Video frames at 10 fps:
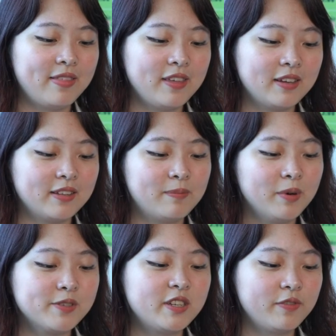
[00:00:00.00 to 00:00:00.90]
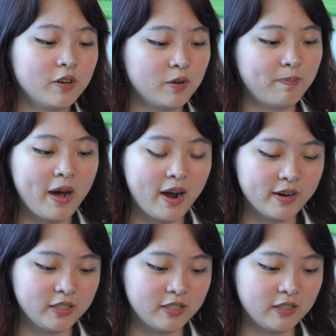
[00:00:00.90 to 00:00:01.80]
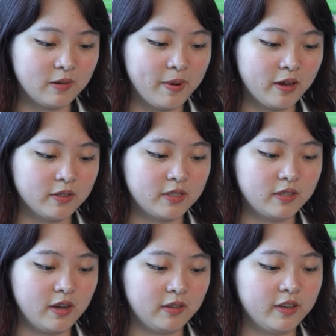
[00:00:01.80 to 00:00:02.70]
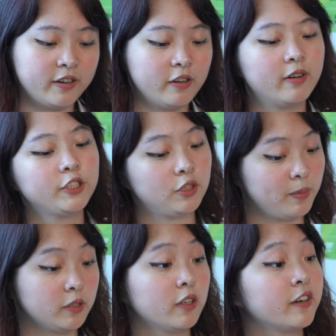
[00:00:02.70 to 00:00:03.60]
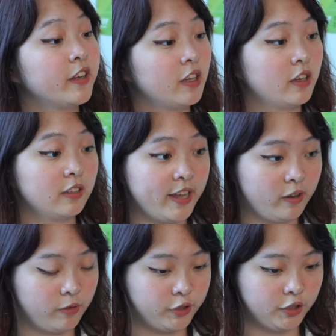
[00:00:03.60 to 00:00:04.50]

I think the most difficult part about learning Russian, about learning a language,